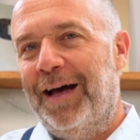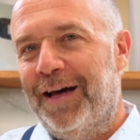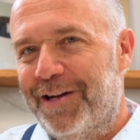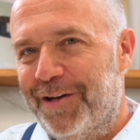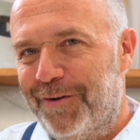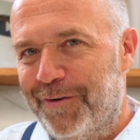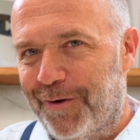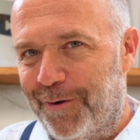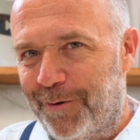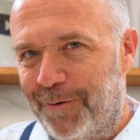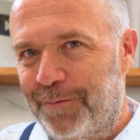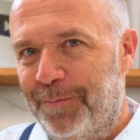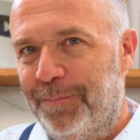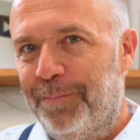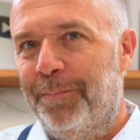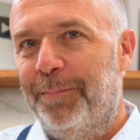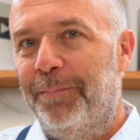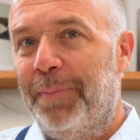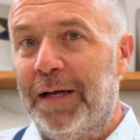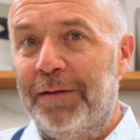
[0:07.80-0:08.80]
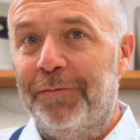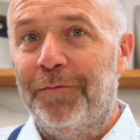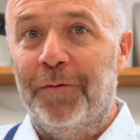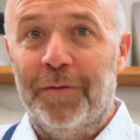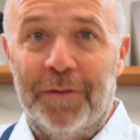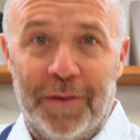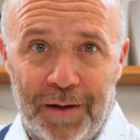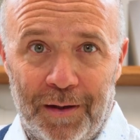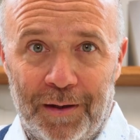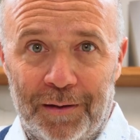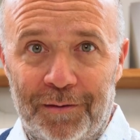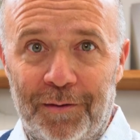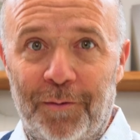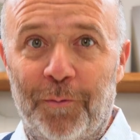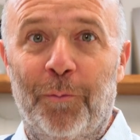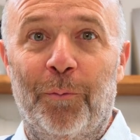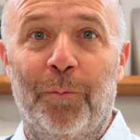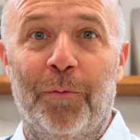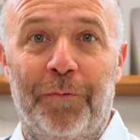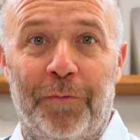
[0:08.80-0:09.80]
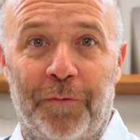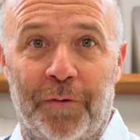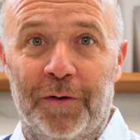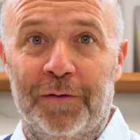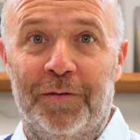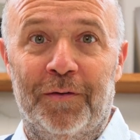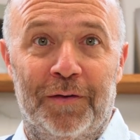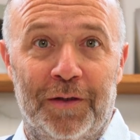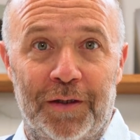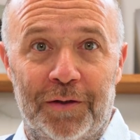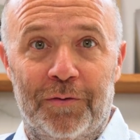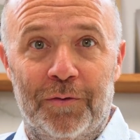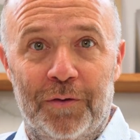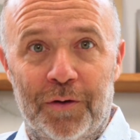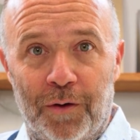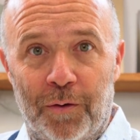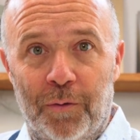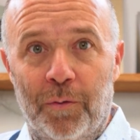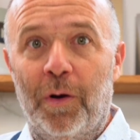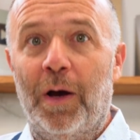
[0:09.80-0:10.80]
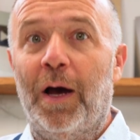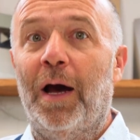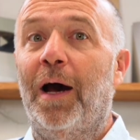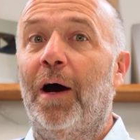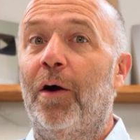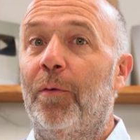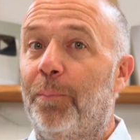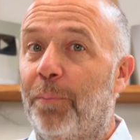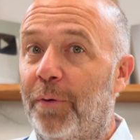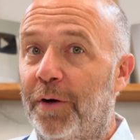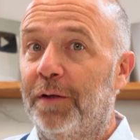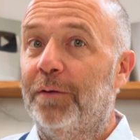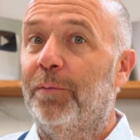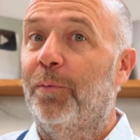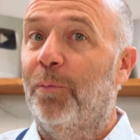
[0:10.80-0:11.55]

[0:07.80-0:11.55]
I don't know, but for that we first need to know how bread